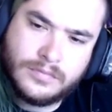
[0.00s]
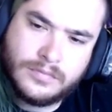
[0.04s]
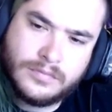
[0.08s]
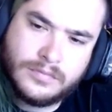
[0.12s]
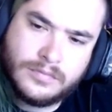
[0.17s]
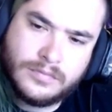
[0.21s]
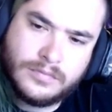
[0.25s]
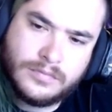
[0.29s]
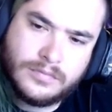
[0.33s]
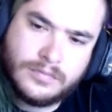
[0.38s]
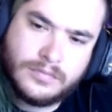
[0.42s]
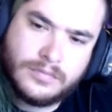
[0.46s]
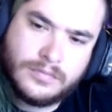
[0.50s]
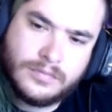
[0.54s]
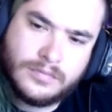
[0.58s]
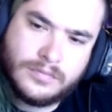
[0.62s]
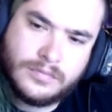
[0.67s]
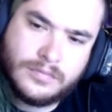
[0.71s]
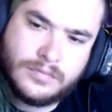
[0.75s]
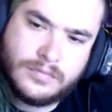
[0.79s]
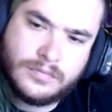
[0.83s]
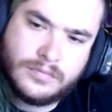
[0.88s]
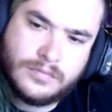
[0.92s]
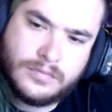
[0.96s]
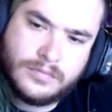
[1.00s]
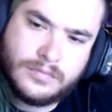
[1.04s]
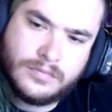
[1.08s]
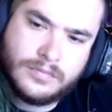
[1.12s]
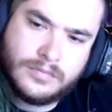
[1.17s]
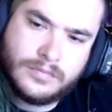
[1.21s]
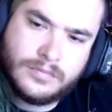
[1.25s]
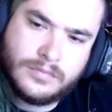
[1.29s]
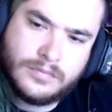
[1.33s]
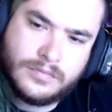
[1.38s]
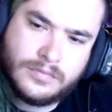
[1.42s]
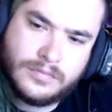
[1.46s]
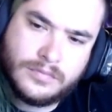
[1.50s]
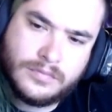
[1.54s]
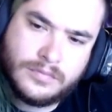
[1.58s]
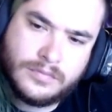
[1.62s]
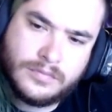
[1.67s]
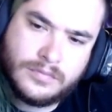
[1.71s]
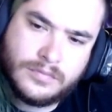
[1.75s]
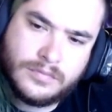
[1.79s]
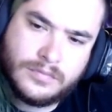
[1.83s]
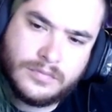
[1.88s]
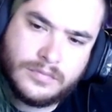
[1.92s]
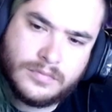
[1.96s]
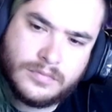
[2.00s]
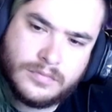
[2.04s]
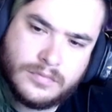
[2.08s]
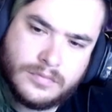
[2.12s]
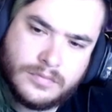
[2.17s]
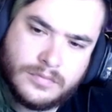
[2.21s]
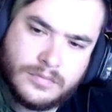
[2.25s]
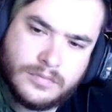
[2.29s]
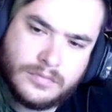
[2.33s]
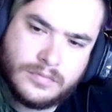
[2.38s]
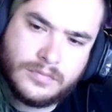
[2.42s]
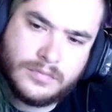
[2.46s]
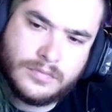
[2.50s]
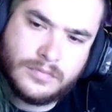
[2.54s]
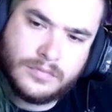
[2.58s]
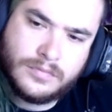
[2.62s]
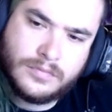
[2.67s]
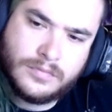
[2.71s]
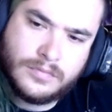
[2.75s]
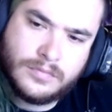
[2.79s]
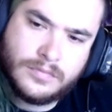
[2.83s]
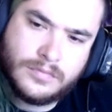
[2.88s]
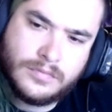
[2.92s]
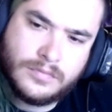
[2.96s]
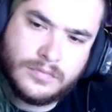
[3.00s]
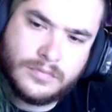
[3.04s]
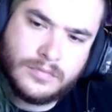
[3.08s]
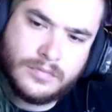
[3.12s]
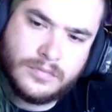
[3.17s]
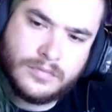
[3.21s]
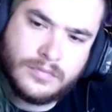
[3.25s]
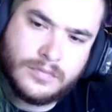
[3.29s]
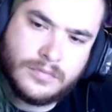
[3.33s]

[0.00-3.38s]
[no speech]